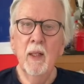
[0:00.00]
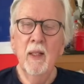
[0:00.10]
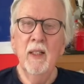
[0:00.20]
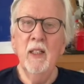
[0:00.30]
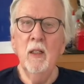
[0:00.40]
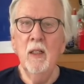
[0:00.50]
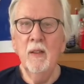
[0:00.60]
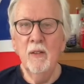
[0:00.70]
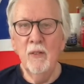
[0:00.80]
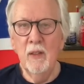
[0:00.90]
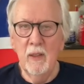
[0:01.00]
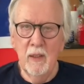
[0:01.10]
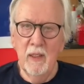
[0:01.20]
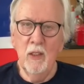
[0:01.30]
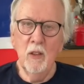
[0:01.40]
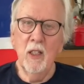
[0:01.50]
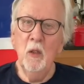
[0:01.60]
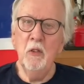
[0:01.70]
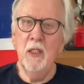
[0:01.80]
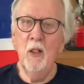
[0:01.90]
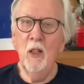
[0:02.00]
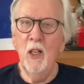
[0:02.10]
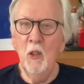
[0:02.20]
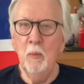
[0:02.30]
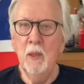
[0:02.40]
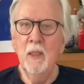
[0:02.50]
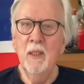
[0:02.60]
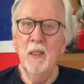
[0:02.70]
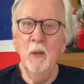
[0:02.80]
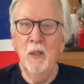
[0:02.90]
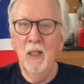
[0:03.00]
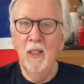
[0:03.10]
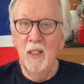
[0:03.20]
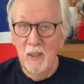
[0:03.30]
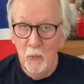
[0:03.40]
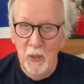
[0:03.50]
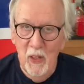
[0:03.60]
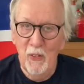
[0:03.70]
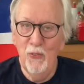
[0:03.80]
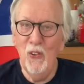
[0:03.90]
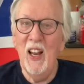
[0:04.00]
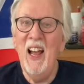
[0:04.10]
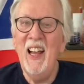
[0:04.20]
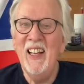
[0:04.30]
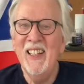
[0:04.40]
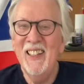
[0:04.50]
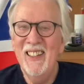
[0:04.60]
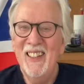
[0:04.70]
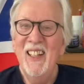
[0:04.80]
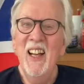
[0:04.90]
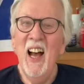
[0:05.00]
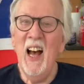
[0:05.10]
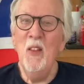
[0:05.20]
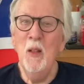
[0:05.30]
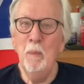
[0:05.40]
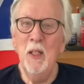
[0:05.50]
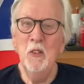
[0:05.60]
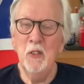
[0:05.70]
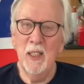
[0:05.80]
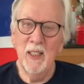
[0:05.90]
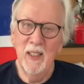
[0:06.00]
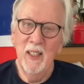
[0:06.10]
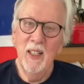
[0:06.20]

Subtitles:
little cozy little home with the flag and the bunting.